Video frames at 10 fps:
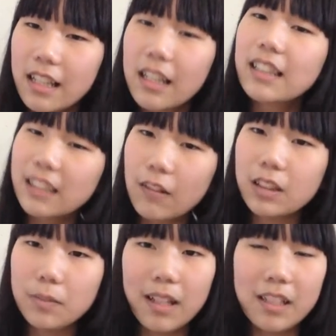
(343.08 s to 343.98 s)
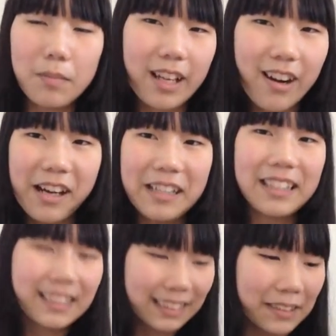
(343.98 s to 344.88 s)
soft spot in my heart.
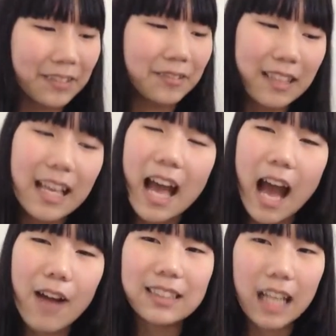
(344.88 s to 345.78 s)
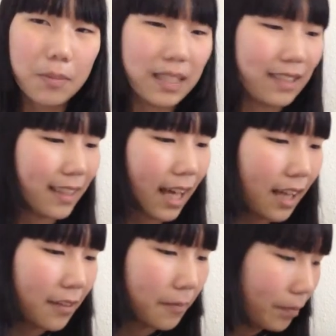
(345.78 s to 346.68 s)
So I was happy with that.